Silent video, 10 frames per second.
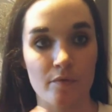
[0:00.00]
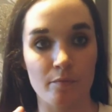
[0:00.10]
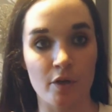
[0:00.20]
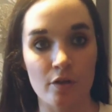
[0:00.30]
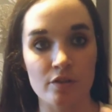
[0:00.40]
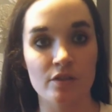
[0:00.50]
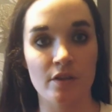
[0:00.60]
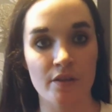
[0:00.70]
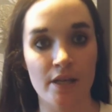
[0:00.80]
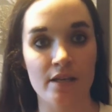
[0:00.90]
Because
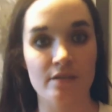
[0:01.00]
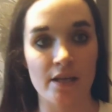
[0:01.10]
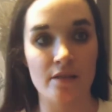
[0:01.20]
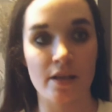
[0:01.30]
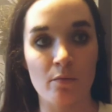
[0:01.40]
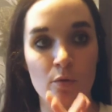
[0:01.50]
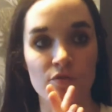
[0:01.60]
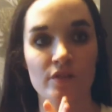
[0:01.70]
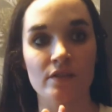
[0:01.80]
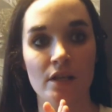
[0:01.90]
the thing is, they
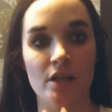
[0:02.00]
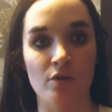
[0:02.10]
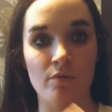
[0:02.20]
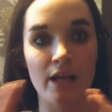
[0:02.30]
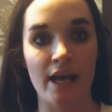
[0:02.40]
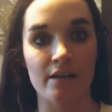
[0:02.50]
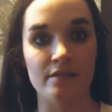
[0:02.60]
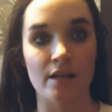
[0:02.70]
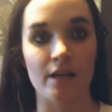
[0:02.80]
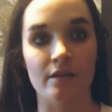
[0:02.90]
want to see you
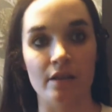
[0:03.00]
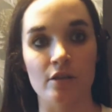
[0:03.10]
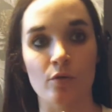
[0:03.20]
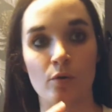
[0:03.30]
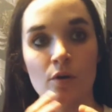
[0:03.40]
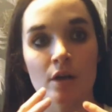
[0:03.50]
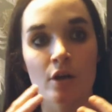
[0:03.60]
relaxed and that you're